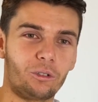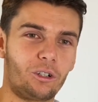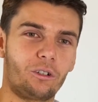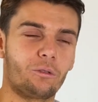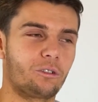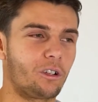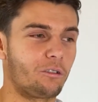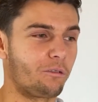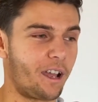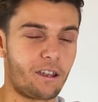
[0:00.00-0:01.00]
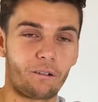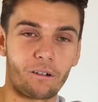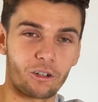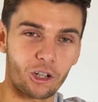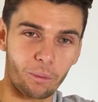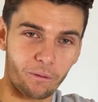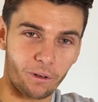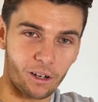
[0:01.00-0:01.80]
You can also create your own Shopify